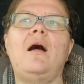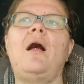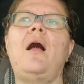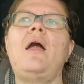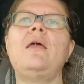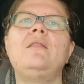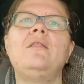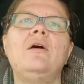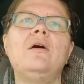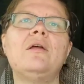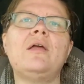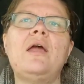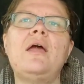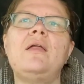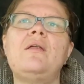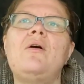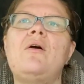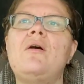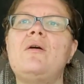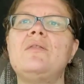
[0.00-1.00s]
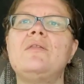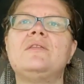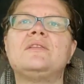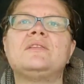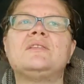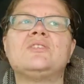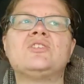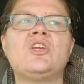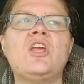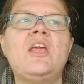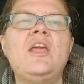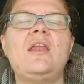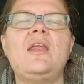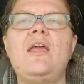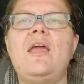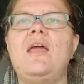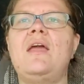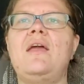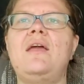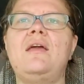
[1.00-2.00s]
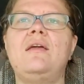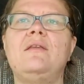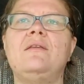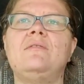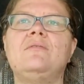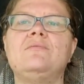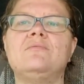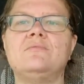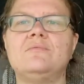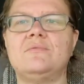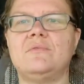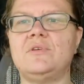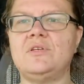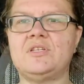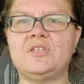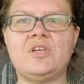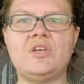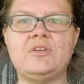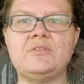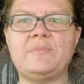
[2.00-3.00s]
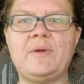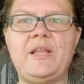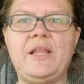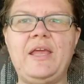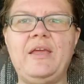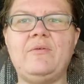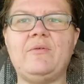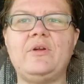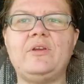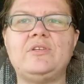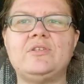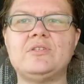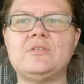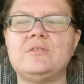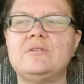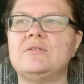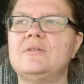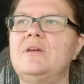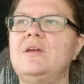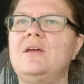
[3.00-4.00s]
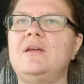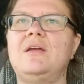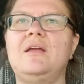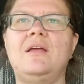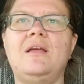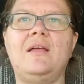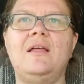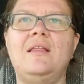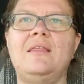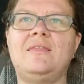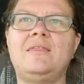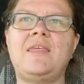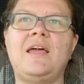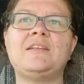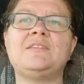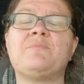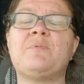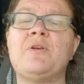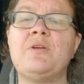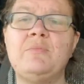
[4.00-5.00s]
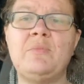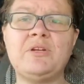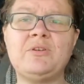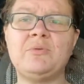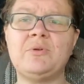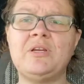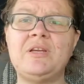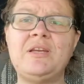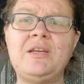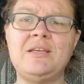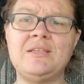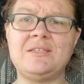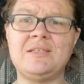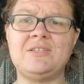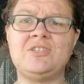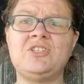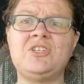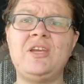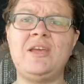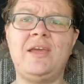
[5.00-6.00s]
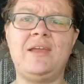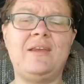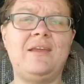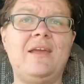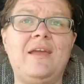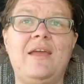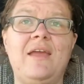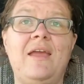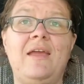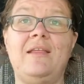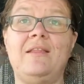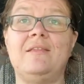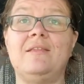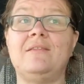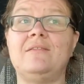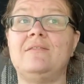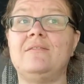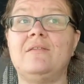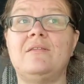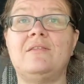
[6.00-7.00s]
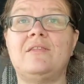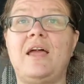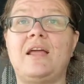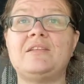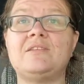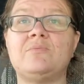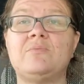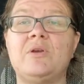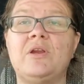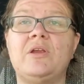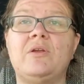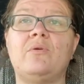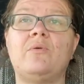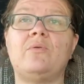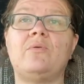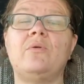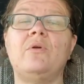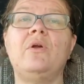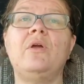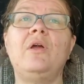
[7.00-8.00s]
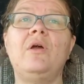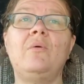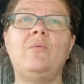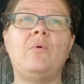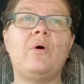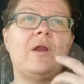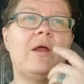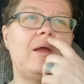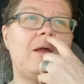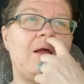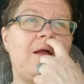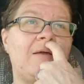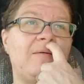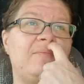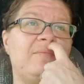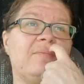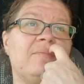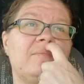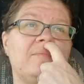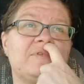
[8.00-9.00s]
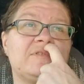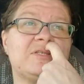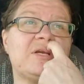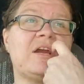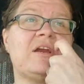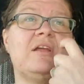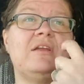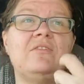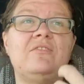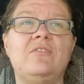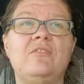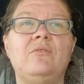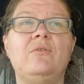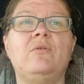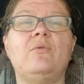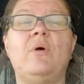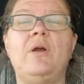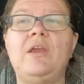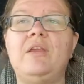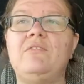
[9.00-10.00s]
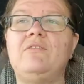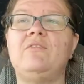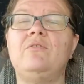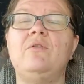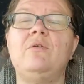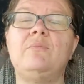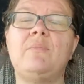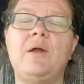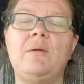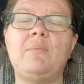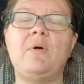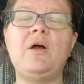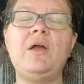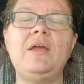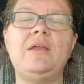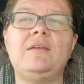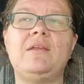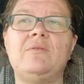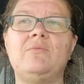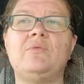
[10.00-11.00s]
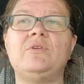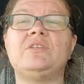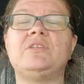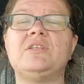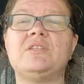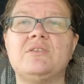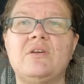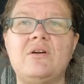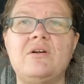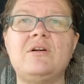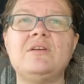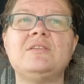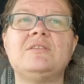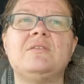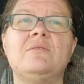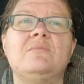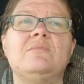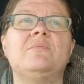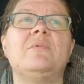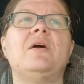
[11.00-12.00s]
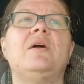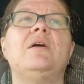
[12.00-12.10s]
I look at all this shit and, excuse my language, that's pretty much what it is shit. And that's what I'm starting to equate it to in my mind, which is awesome.